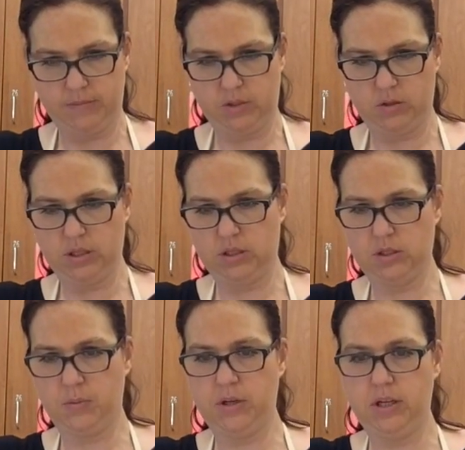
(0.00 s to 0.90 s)
So this
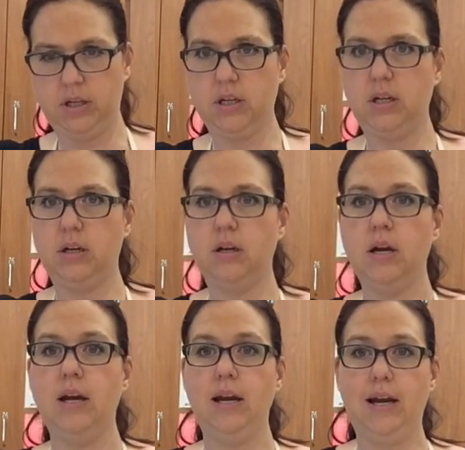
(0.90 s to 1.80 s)
is pretty good
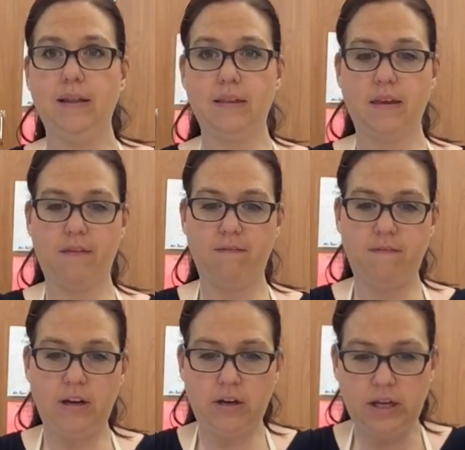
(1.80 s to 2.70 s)
here. At the
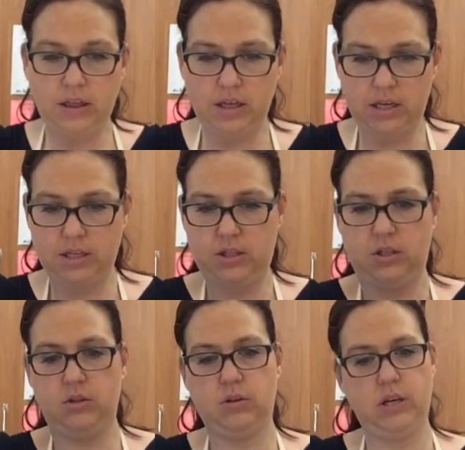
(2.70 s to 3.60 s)
very thickest,
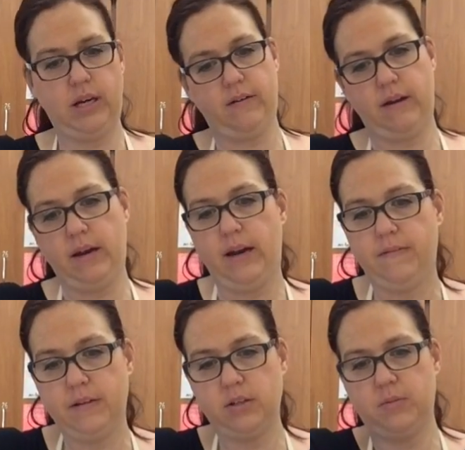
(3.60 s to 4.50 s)
you could have a
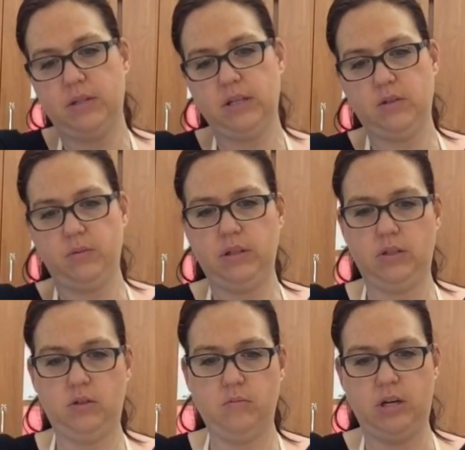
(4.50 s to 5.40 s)
1/2 inch, but that's
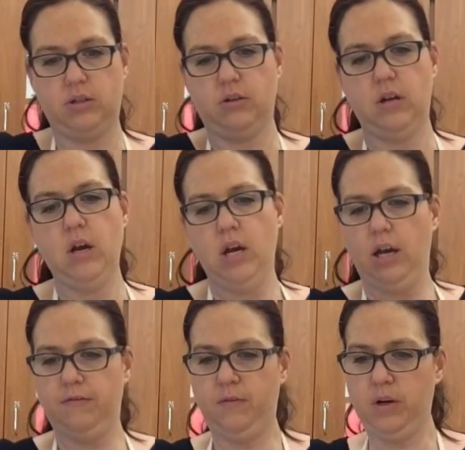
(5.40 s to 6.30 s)
really too much. A
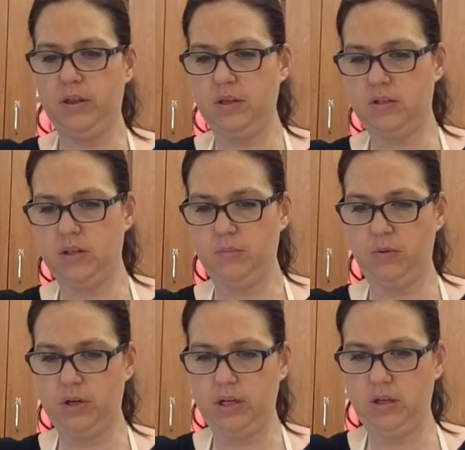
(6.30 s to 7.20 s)
1/4 is
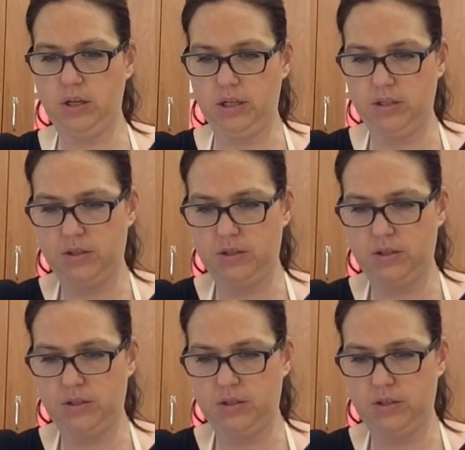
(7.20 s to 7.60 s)
pretty good.